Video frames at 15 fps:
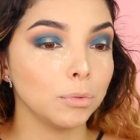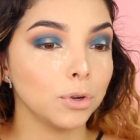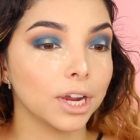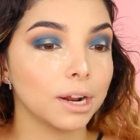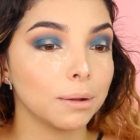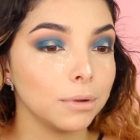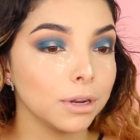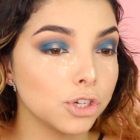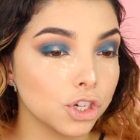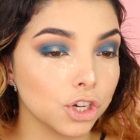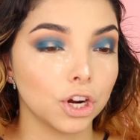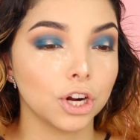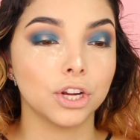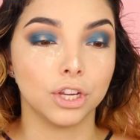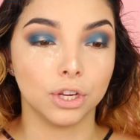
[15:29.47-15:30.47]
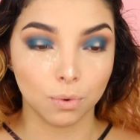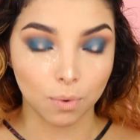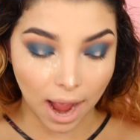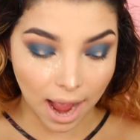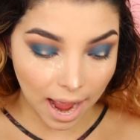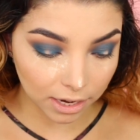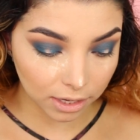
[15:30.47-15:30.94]
You gotta make sure you
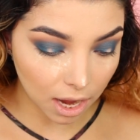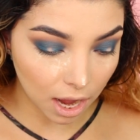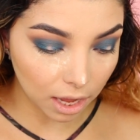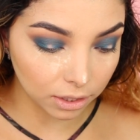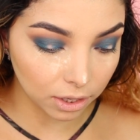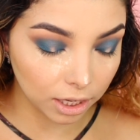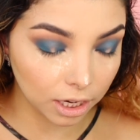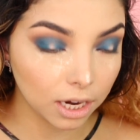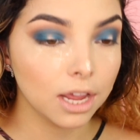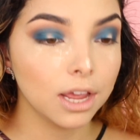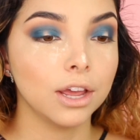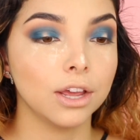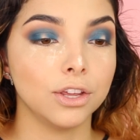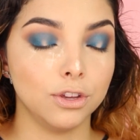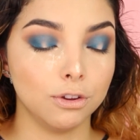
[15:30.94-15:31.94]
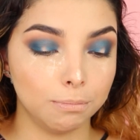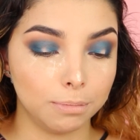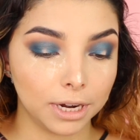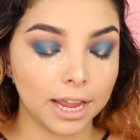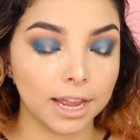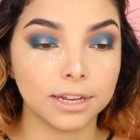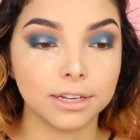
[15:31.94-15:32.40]
add color, you
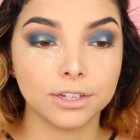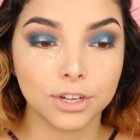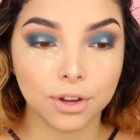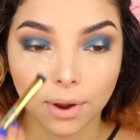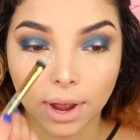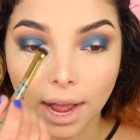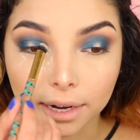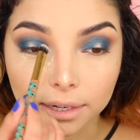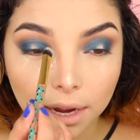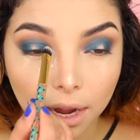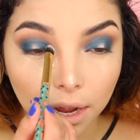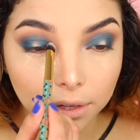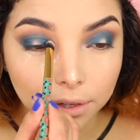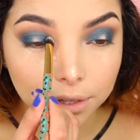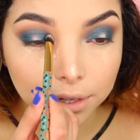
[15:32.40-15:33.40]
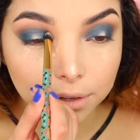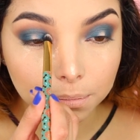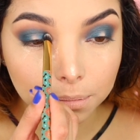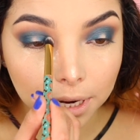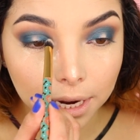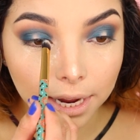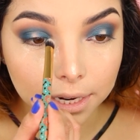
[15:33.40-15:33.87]
blend, you add color, you
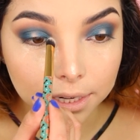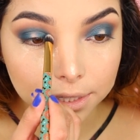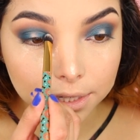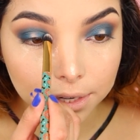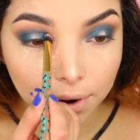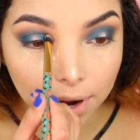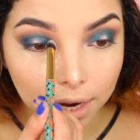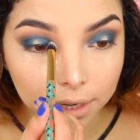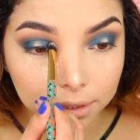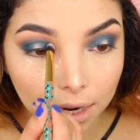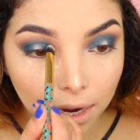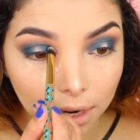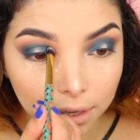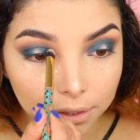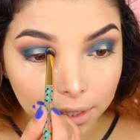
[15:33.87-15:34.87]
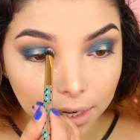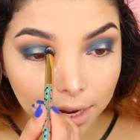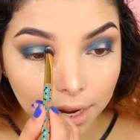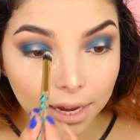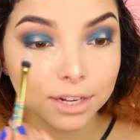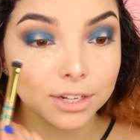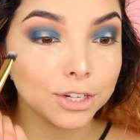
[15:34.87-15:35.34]
blend, you add color,
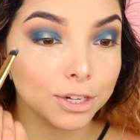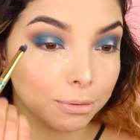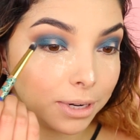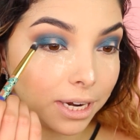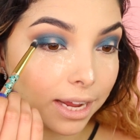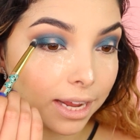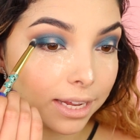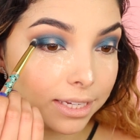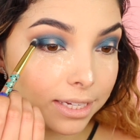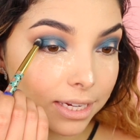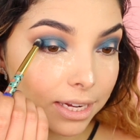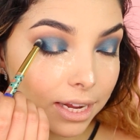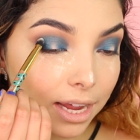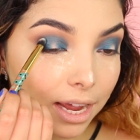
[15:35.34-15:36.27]
and you blend.